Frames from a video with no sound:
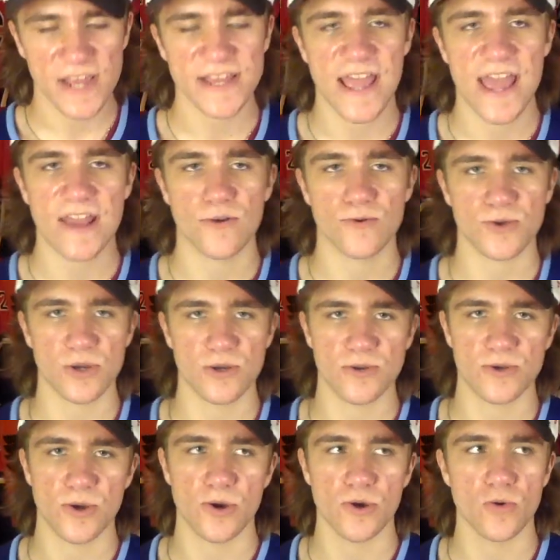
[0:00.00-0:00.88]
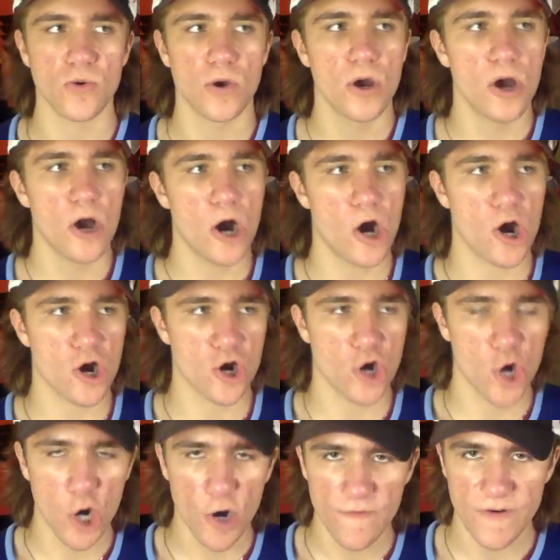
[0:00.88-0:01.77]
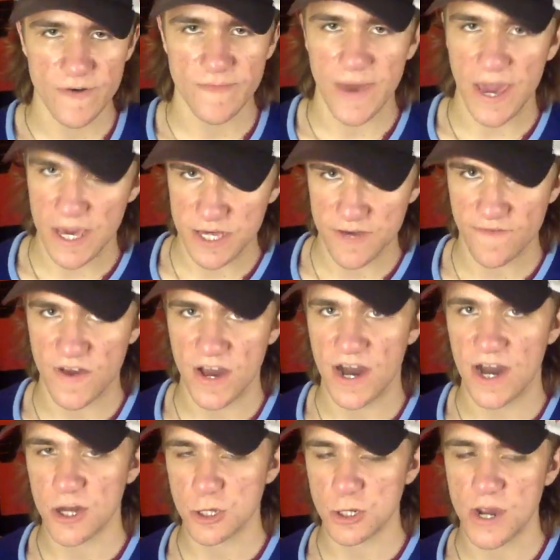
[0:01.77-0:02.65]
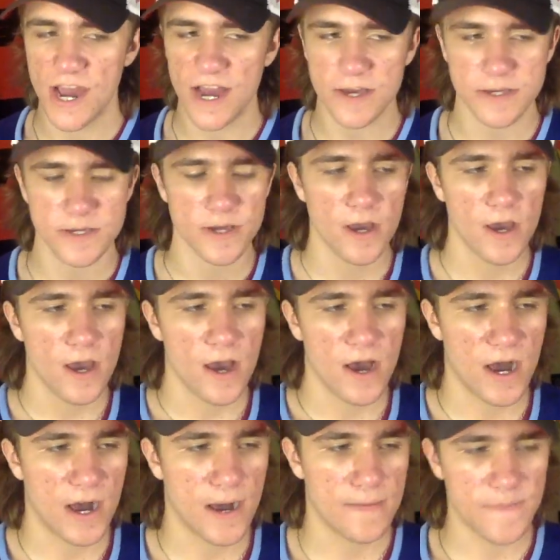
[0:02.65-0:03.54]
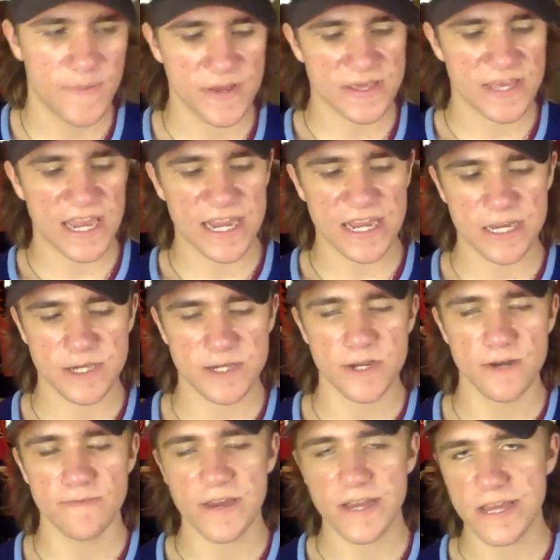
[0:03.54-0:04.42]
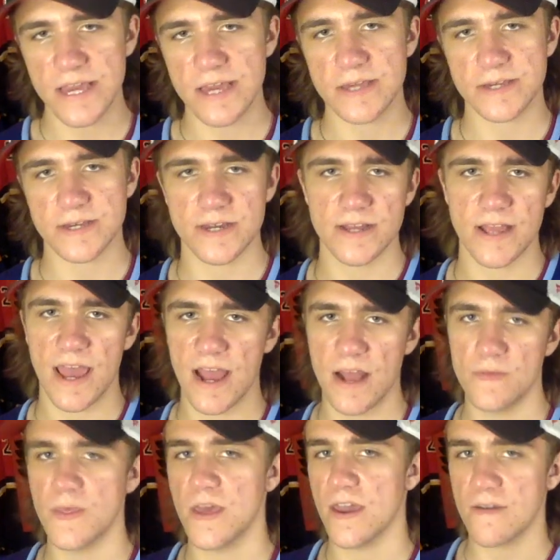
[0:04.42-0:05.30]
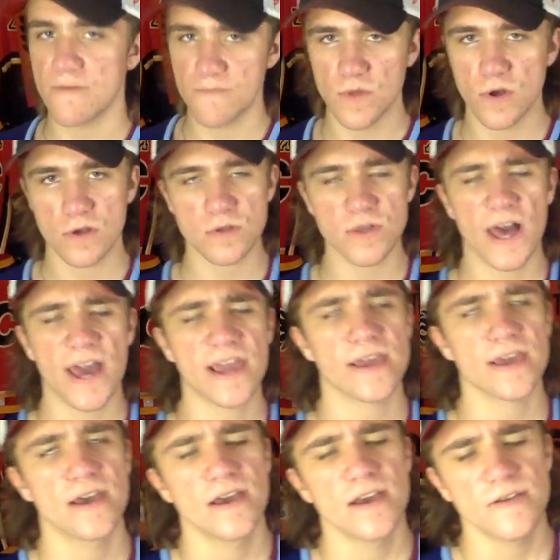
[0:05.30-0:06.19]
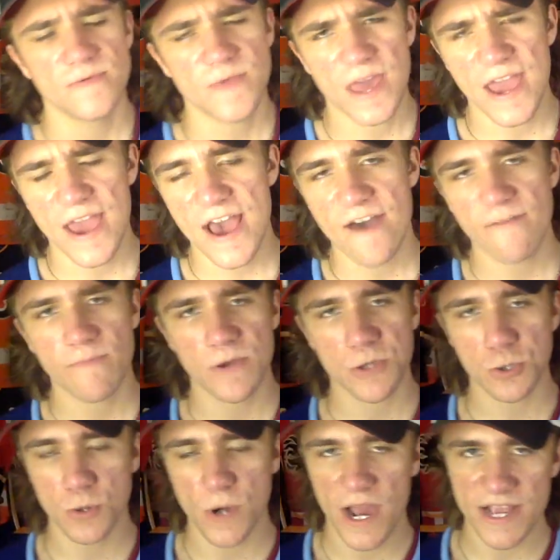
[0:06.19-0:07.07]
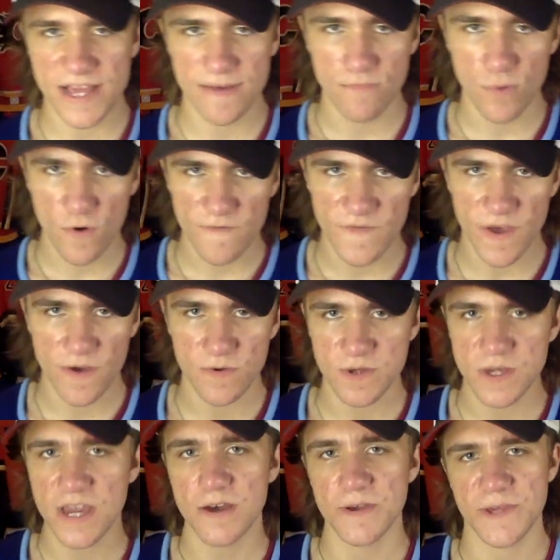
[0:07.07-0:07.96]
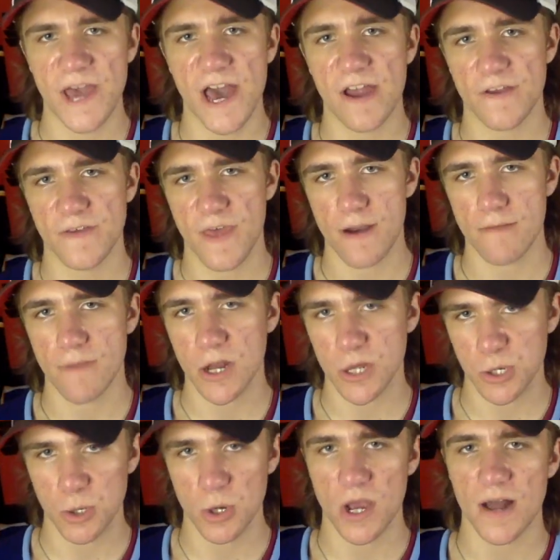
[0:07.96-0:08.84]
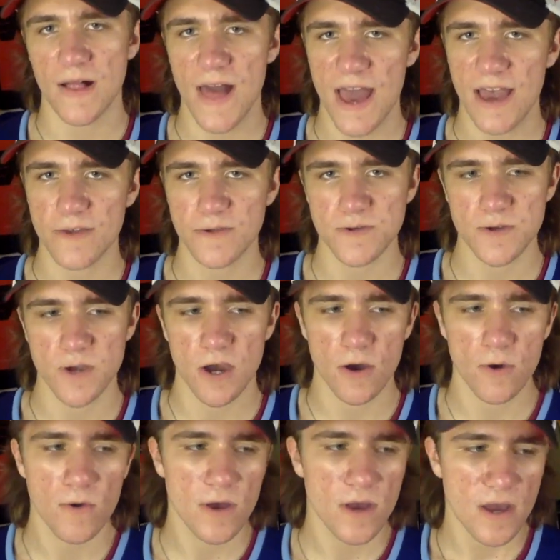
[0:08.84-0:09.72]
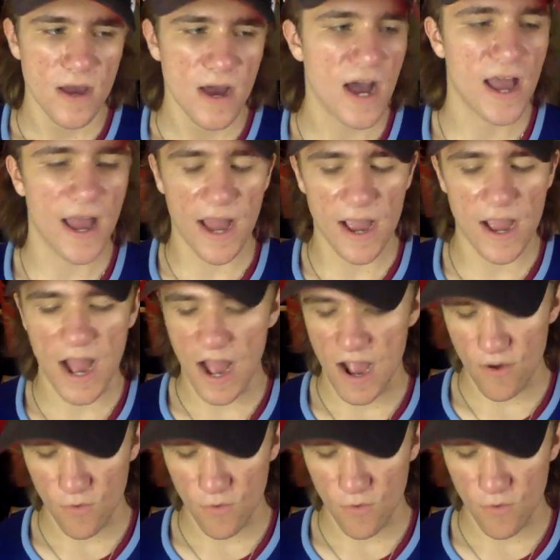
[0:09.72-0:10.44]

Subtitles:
and Anderson too are overpays of contracts, but they can still be decent. And they look like they have been trying to move those deals out of there. Montreal has. So I